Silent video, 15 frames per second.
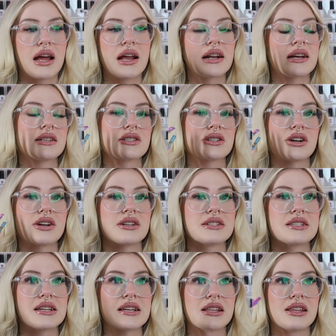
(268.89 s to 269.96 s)
And I start
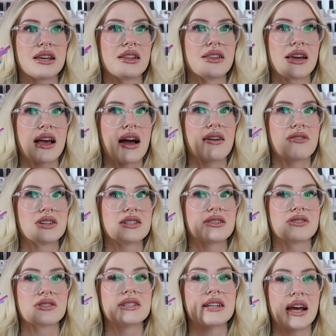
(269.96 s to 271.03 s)
daily, like every
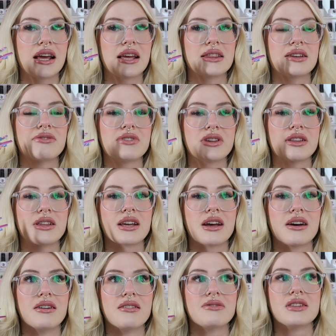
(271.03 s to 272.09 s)
single day, the feeling
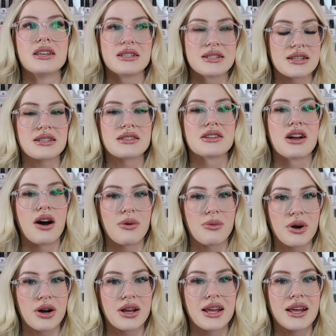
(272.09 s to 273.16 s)
of this is not
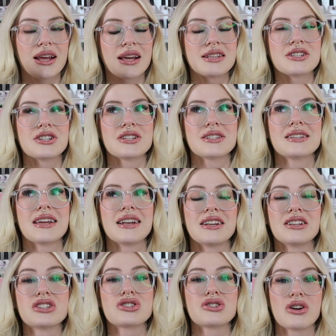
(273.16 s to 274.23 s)
working is just
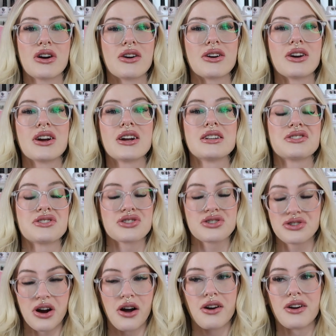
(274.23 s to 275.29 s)
getting stronger and
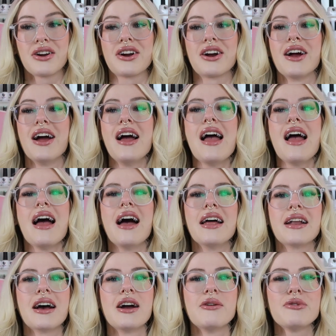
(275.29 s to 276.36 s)
stronger.
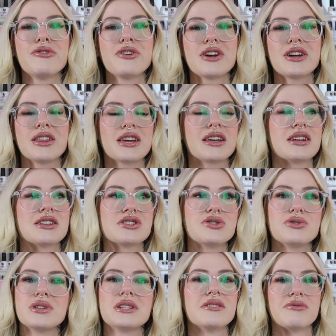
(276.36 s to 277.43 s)
And I'm a very, like,
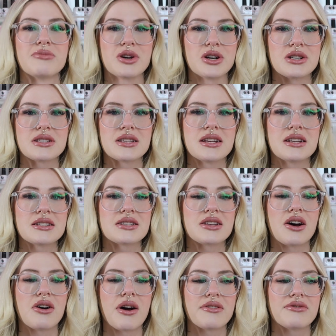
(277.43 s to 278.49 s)
intuitive person,
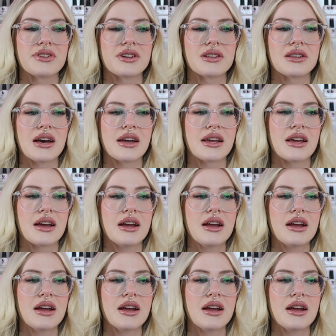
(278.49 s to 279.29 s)
so I feel like